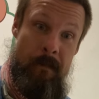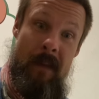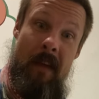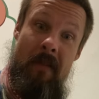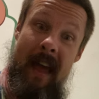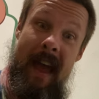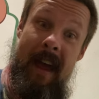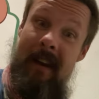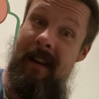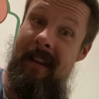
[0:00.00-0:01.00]
And
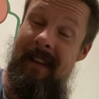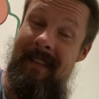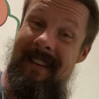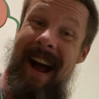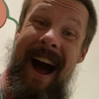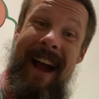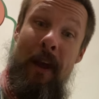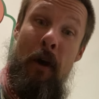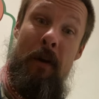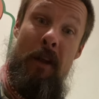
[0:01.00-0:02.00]
that is an
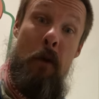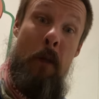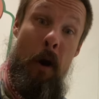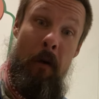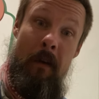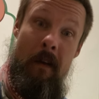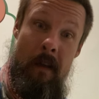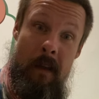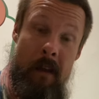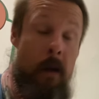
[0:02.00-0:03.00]
Ionian mode
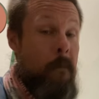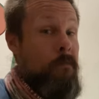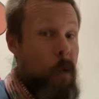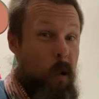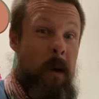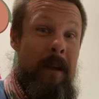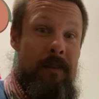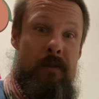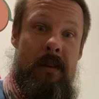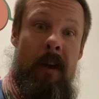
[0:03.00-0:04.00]
or a
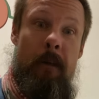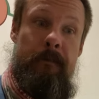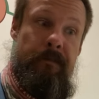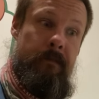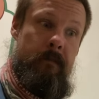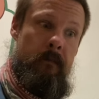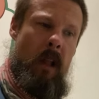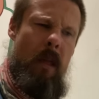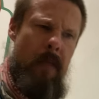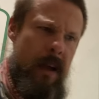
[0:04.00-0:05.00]
major scale.
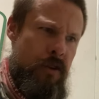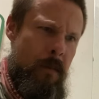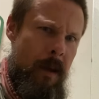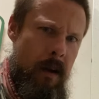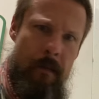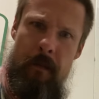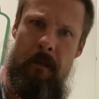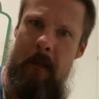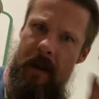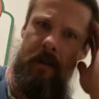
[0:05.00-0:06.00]
That should be enough
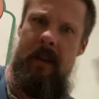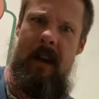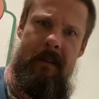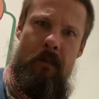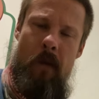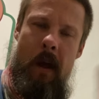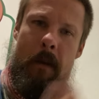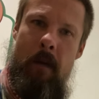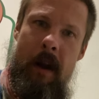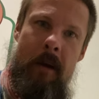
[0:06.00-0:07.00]
information that I didn't rot your
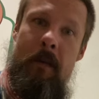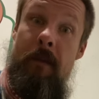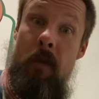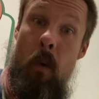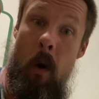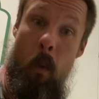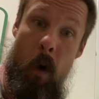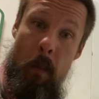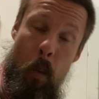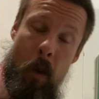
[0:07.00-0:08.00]
brain, but if you want
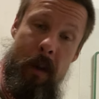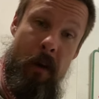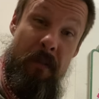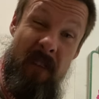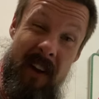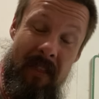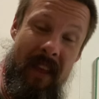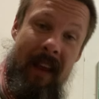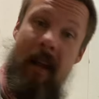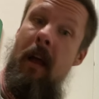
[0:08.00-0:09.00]
one more little fun
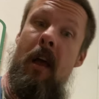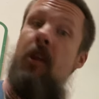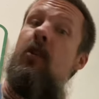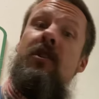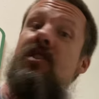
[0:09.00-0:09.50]
thing, you could